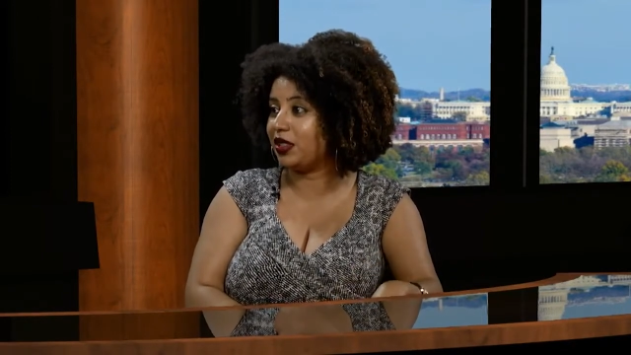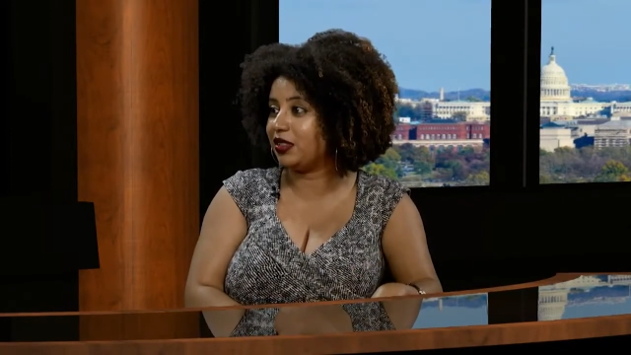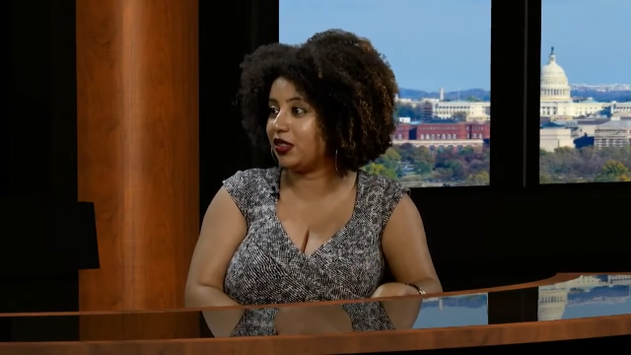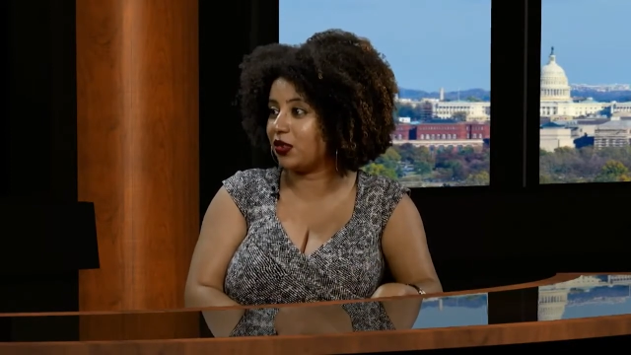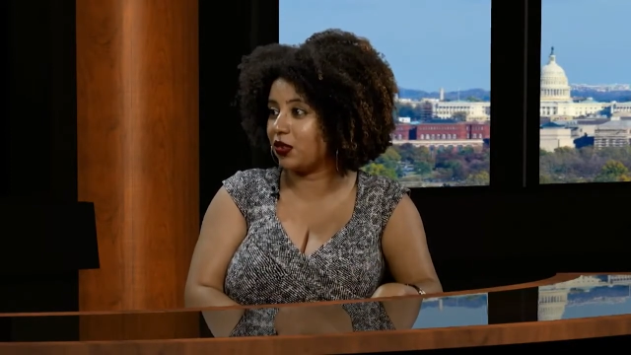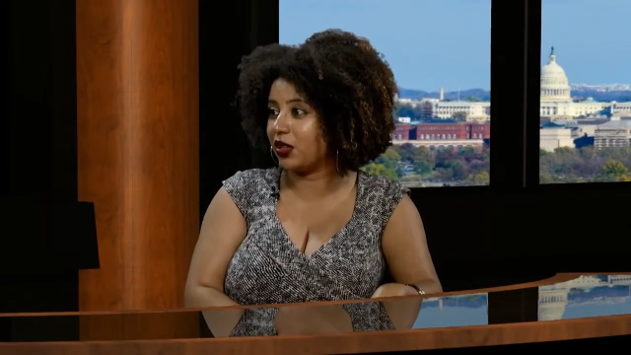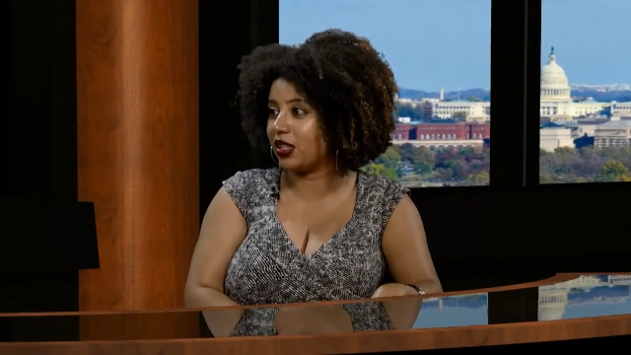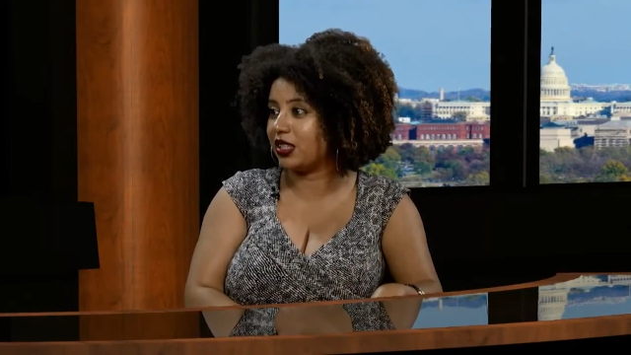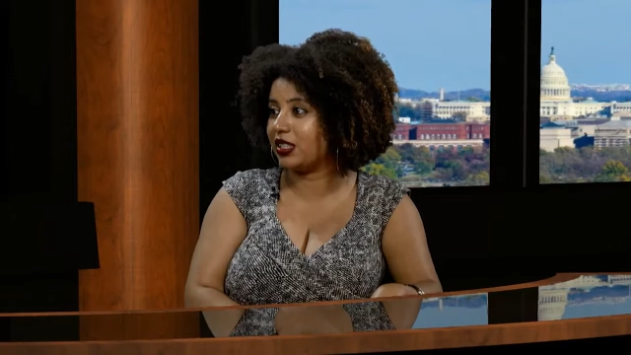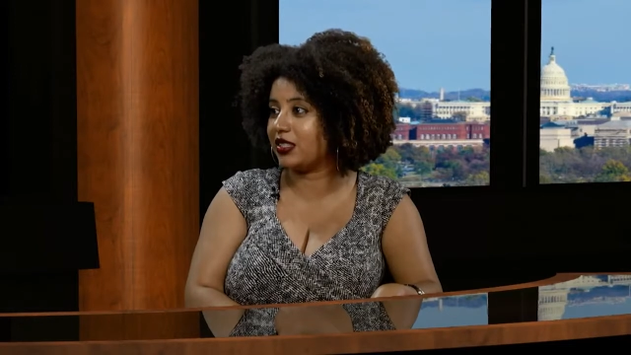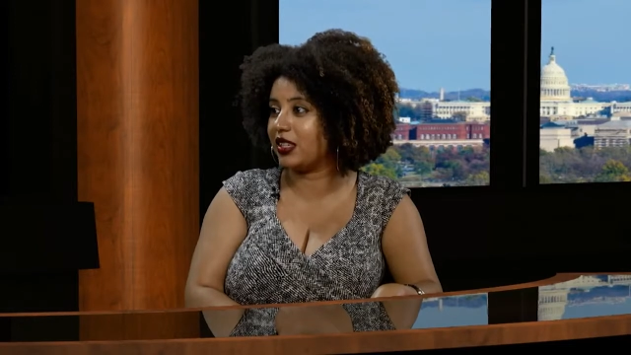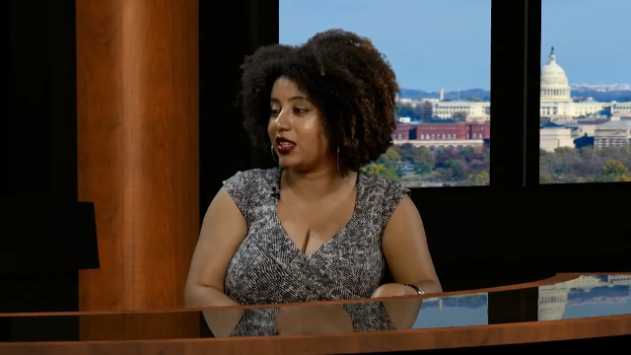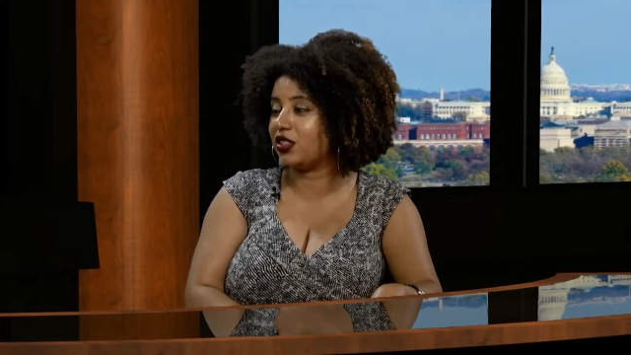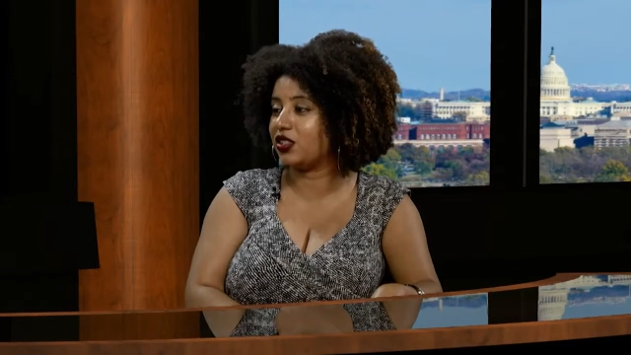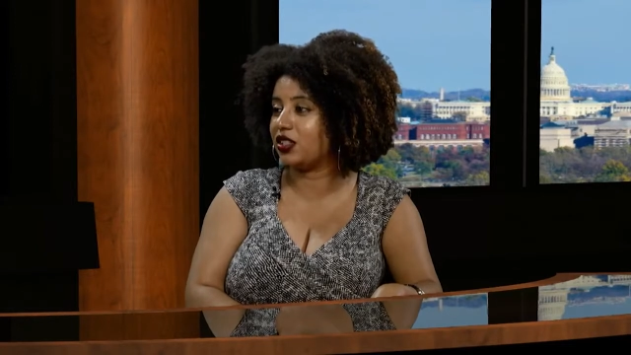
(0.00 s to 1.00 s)
to the
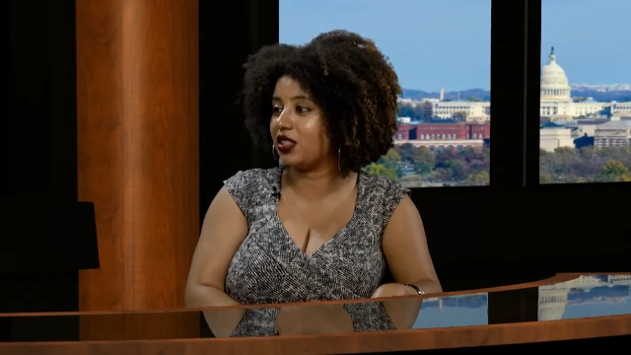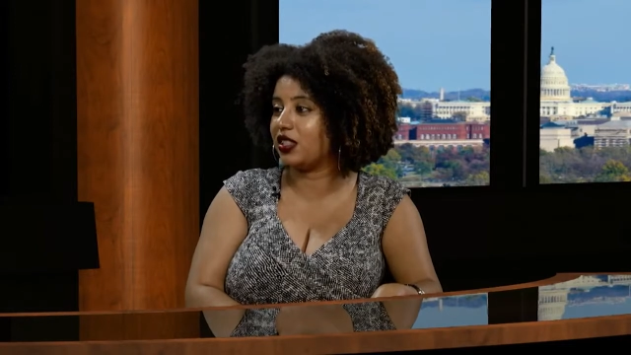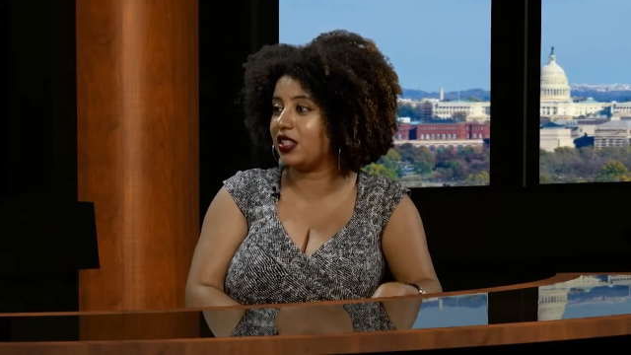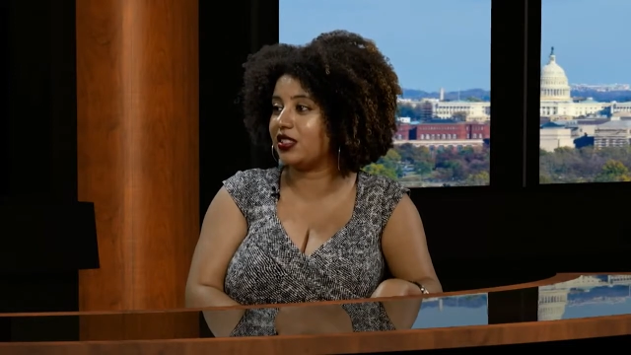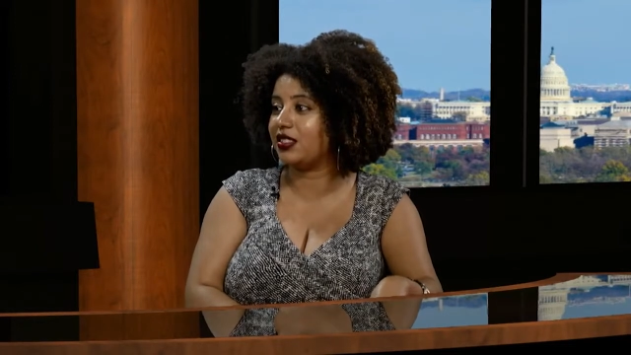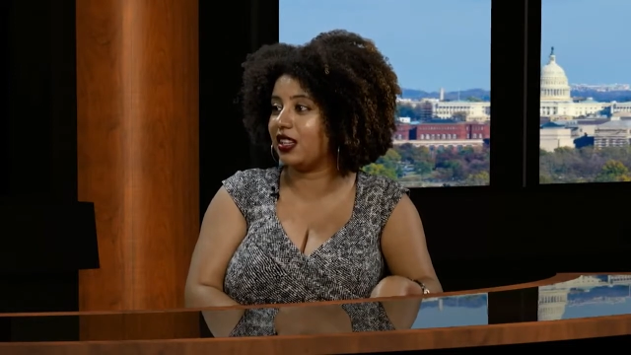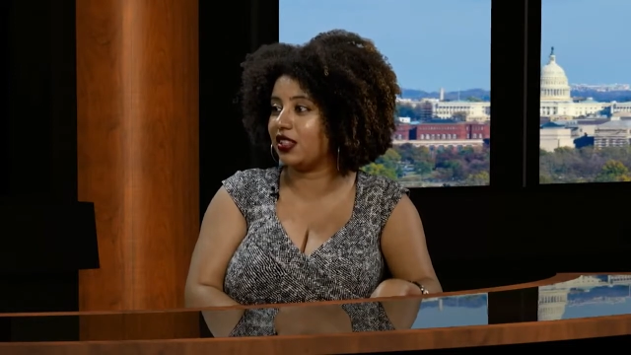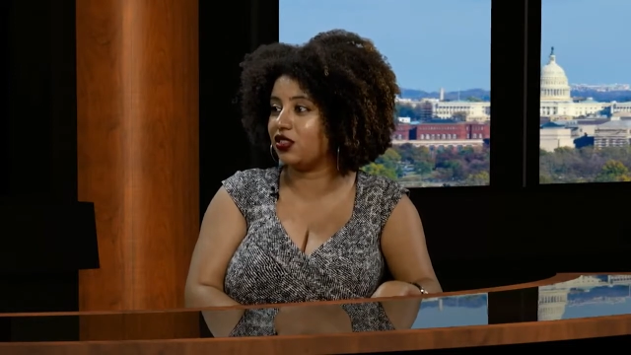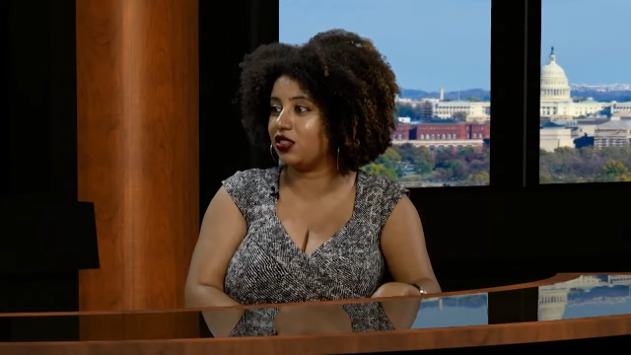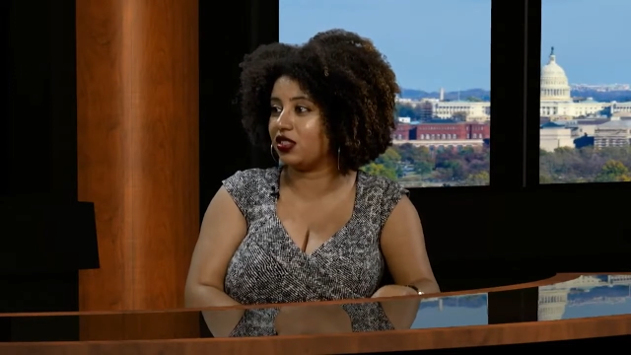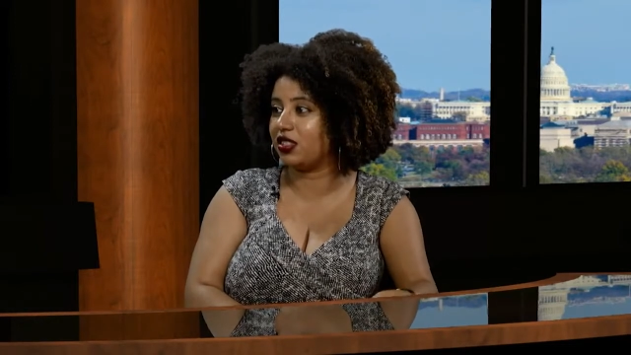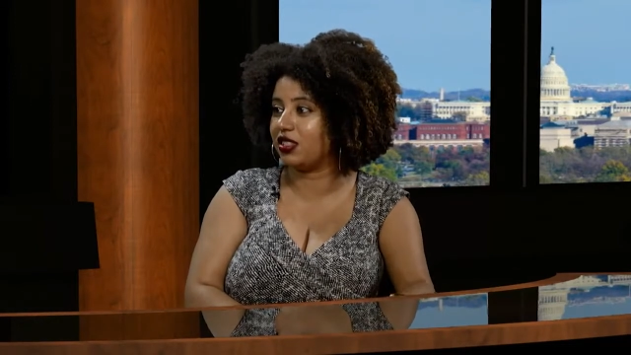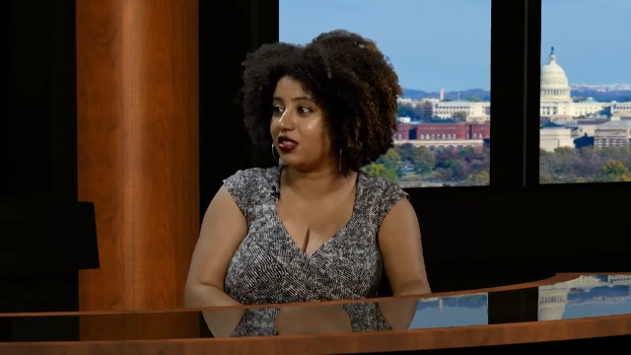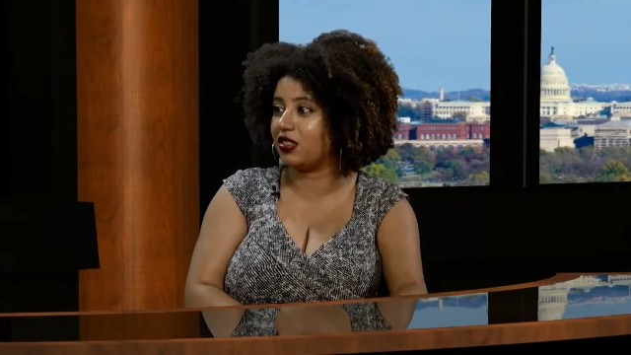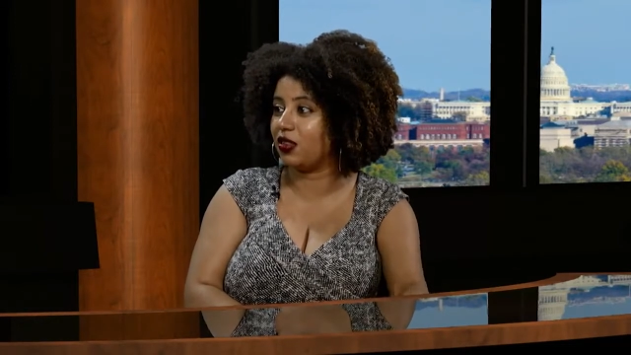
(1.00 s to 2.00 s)
organization is not just
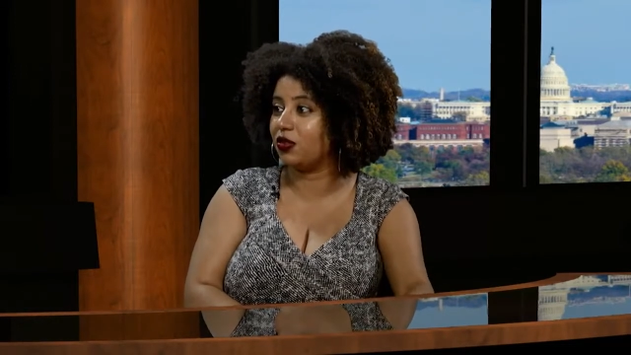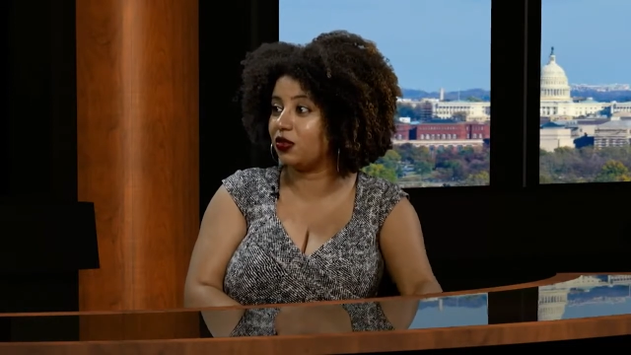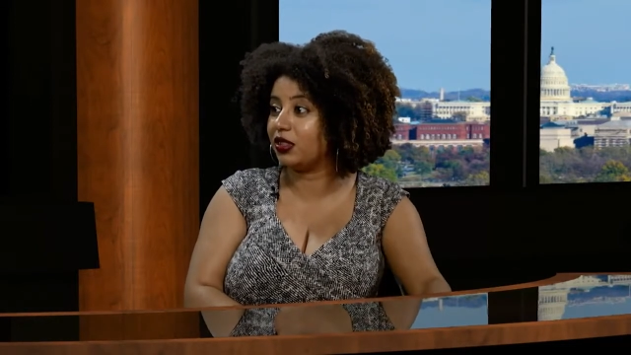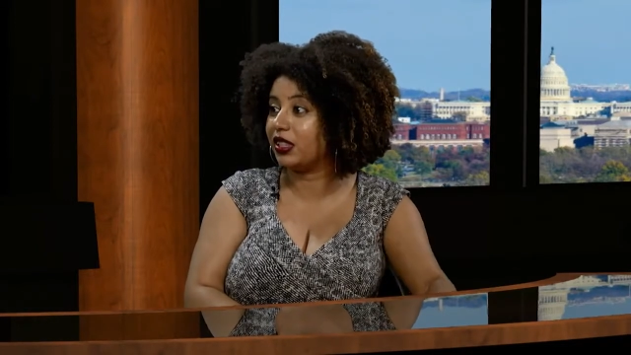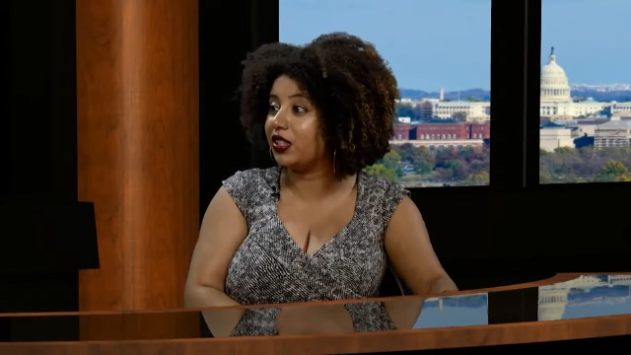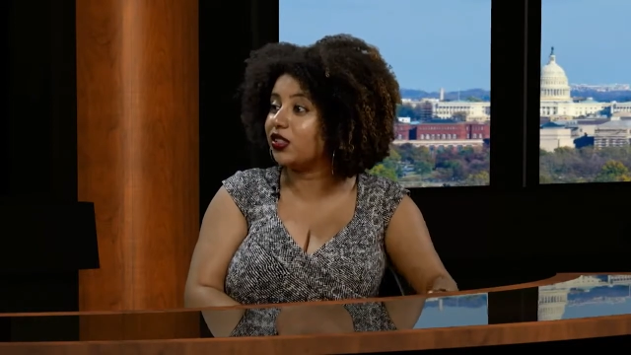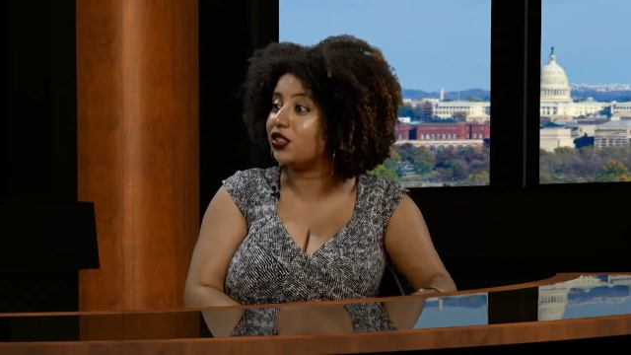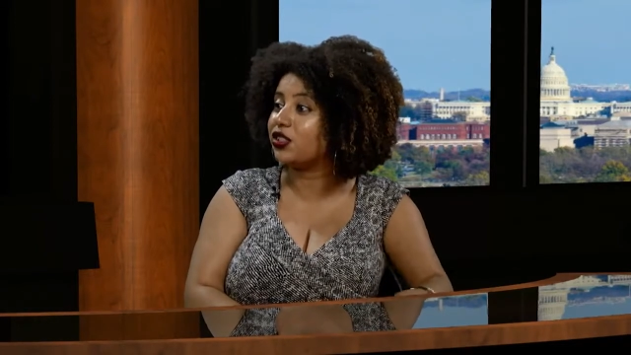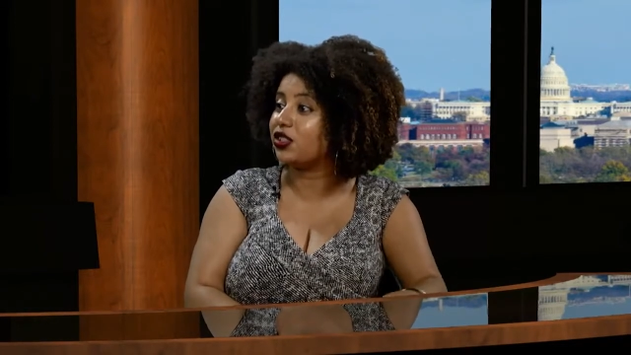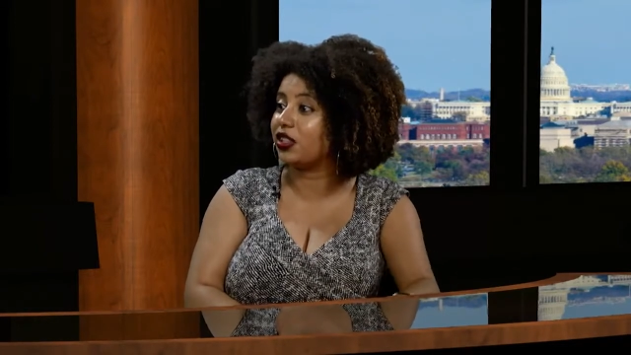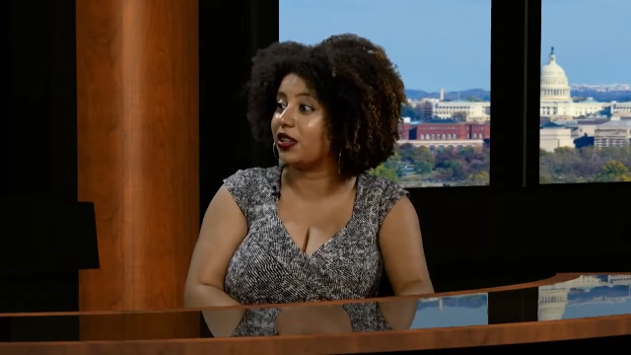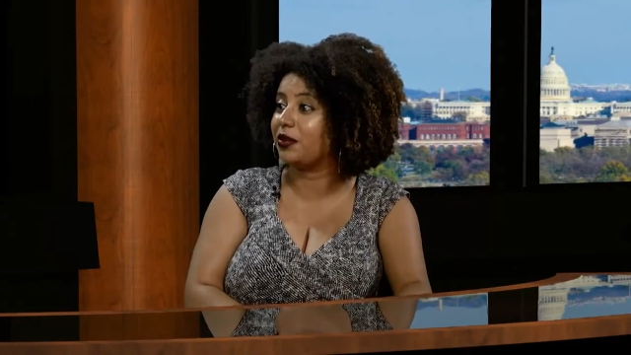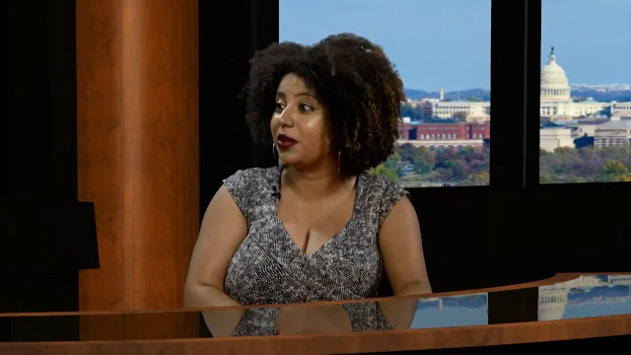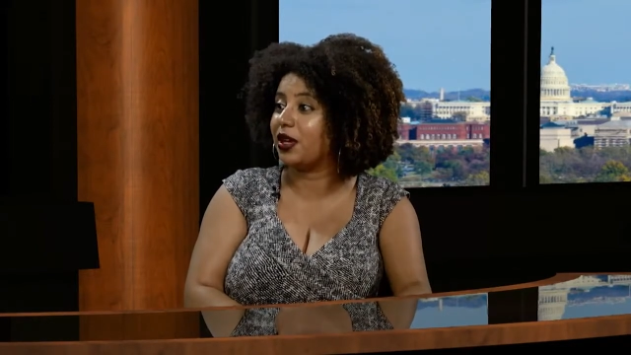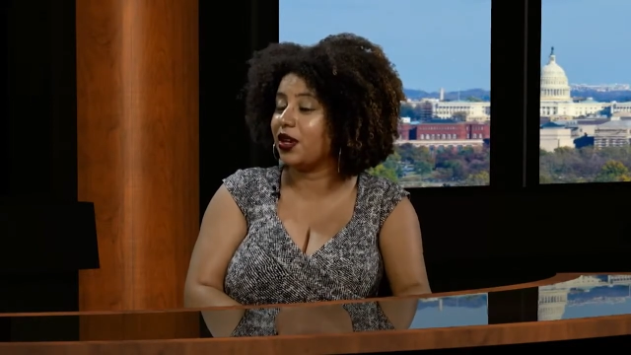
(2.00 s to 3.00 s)
its own
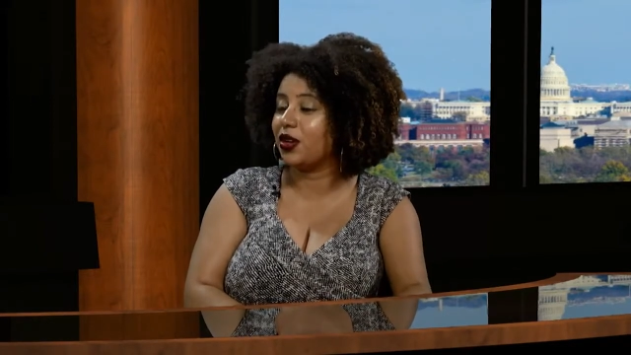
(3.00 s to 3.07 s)
leadership,